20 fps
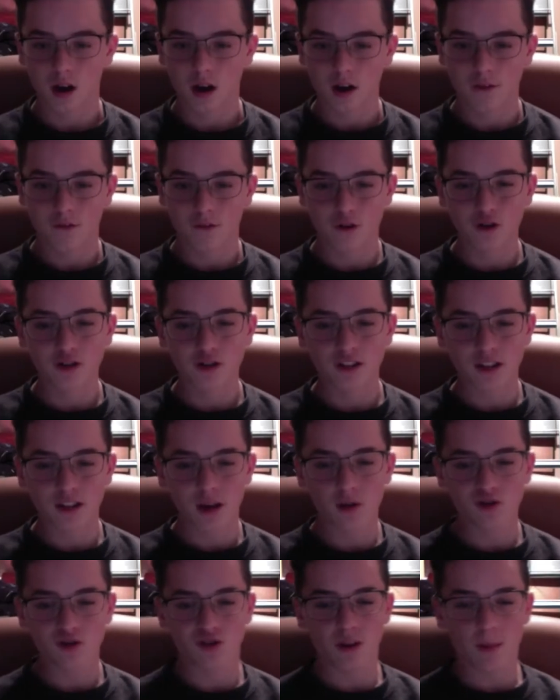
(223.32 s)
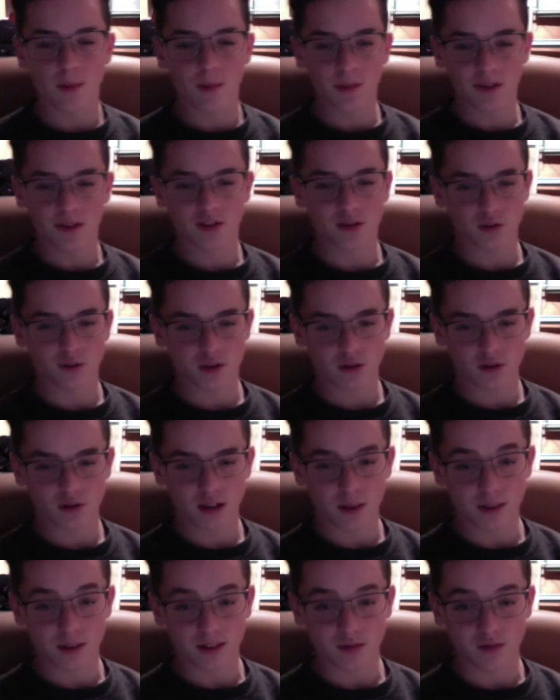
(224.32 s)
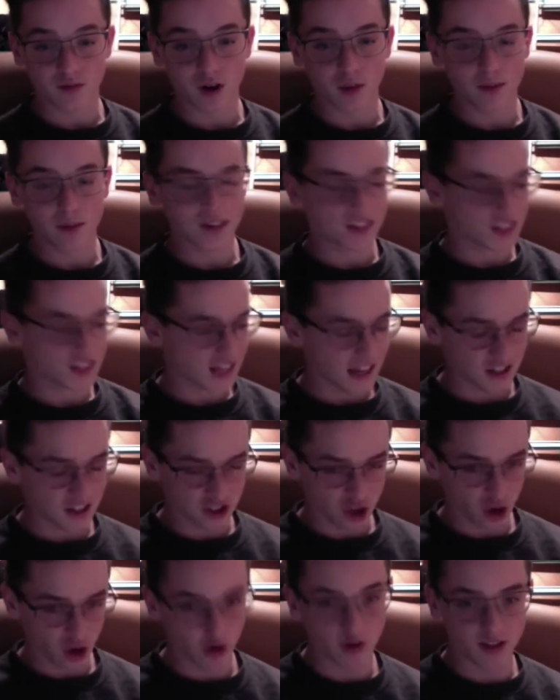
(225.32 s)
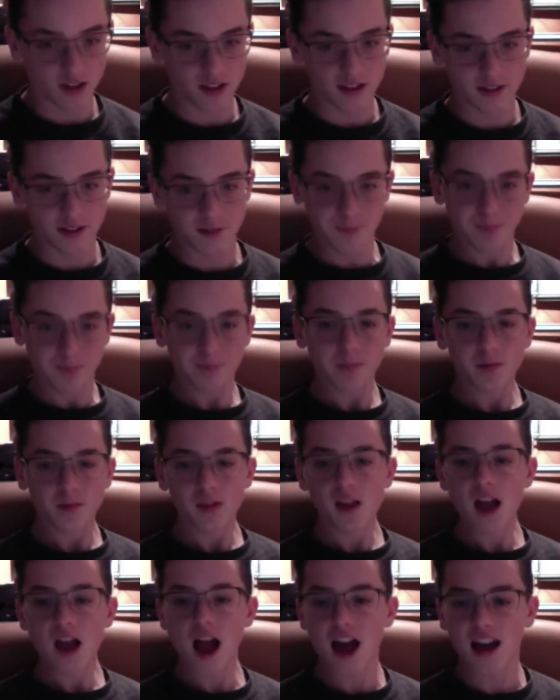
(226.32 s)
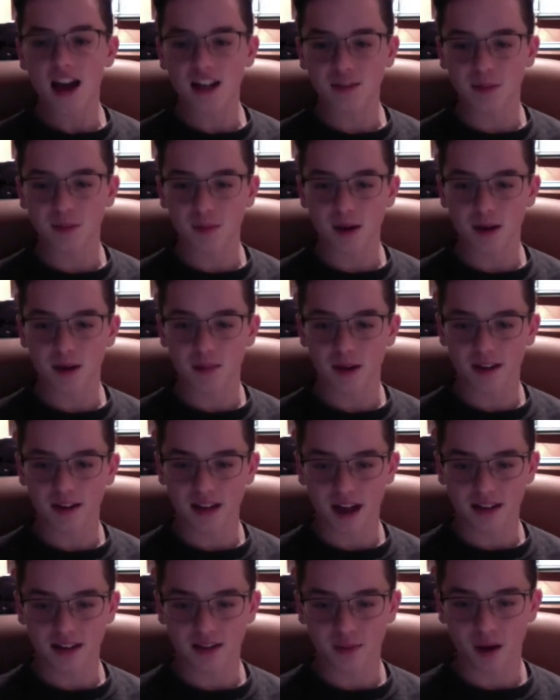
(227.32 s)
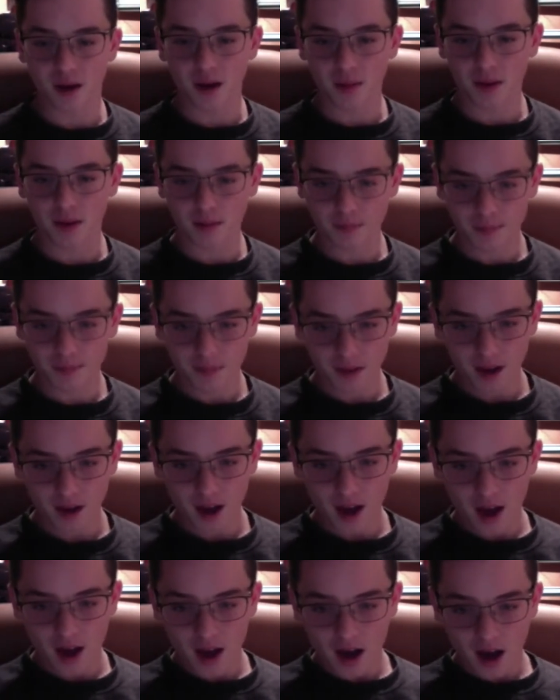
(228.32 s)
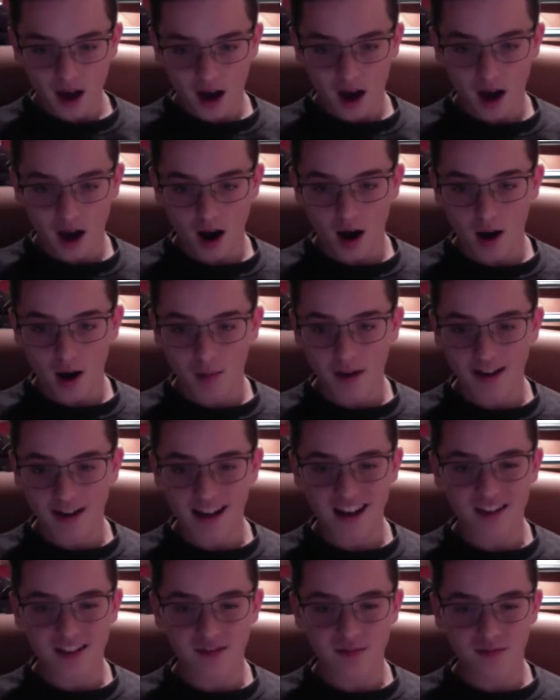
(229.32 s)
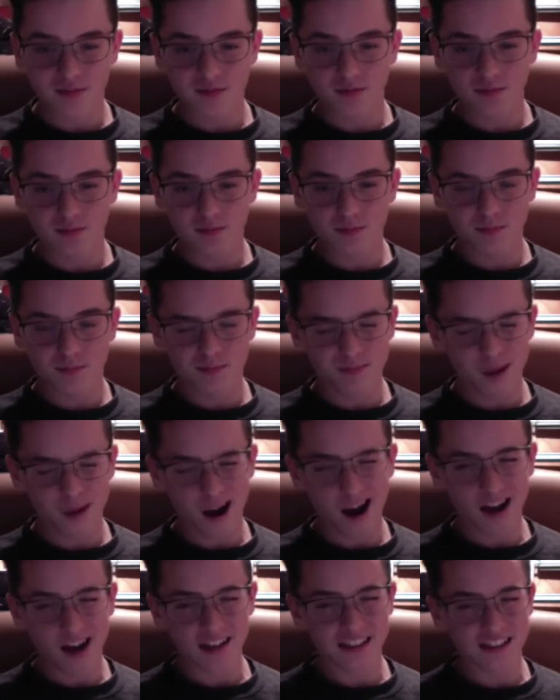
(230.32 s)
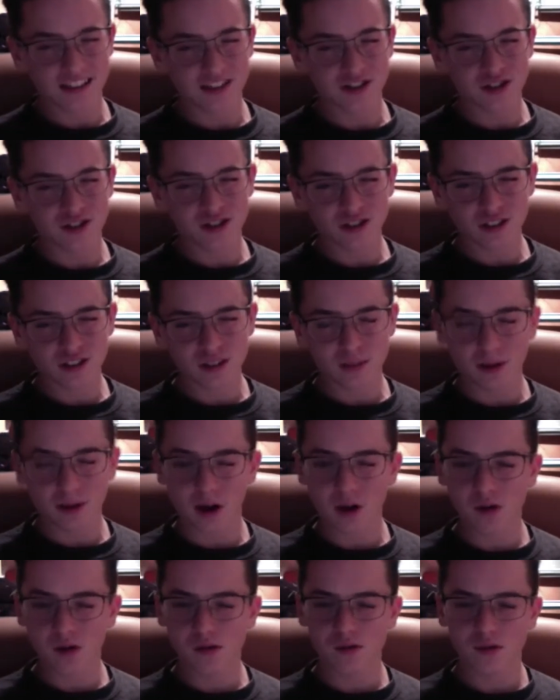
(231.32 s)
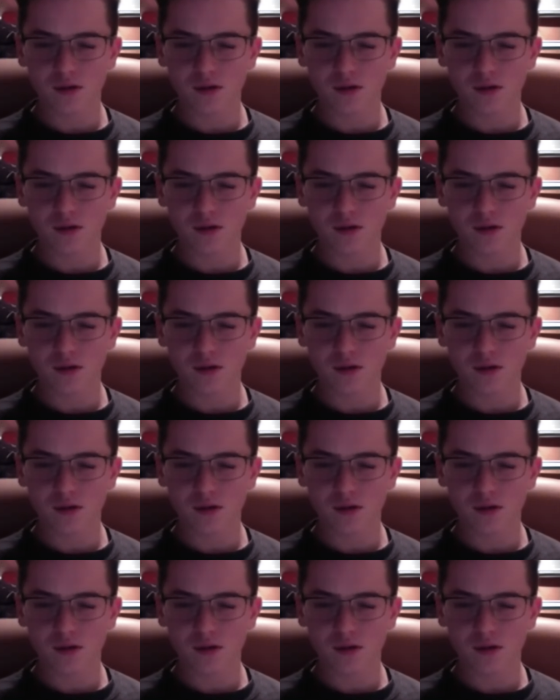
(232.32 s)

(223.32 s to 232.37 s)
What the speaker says: Firstly, I'll try my best to reduce how many rugby/soccer cleats I asked my dad to buy me. My dad buys just about